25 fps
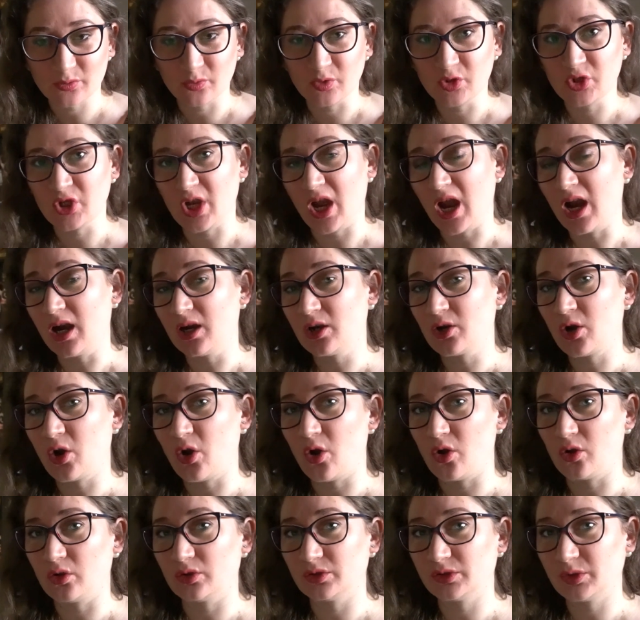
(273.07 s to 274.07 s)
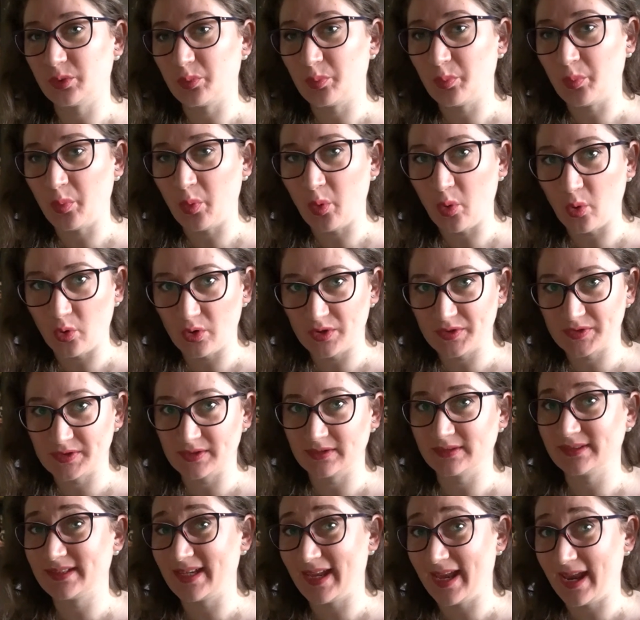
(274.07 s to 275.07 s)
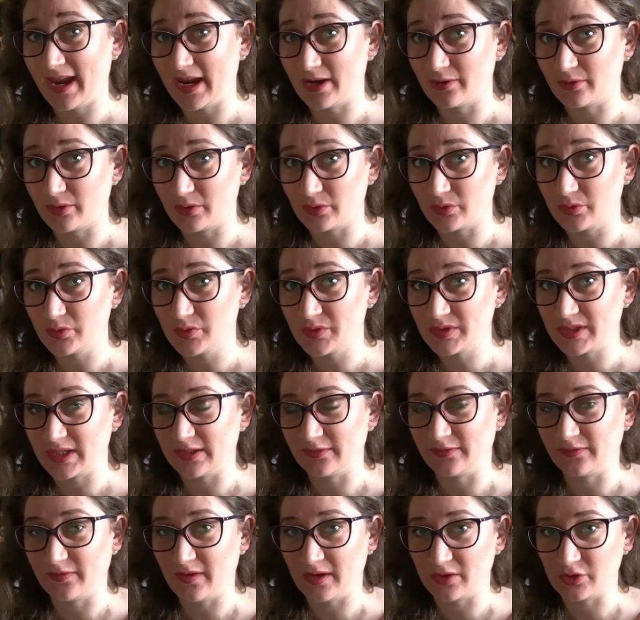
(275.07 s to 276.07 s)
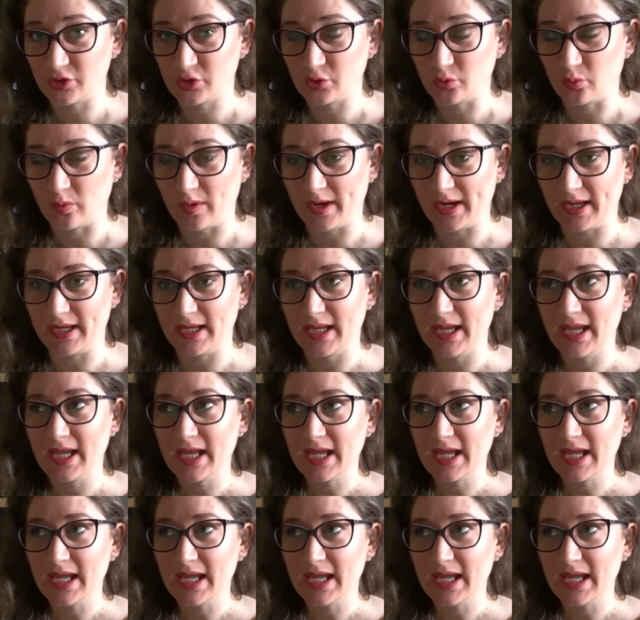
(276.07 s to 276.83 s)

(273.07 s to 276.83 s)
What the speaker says: which are called poisoned arrows in Feng Shui.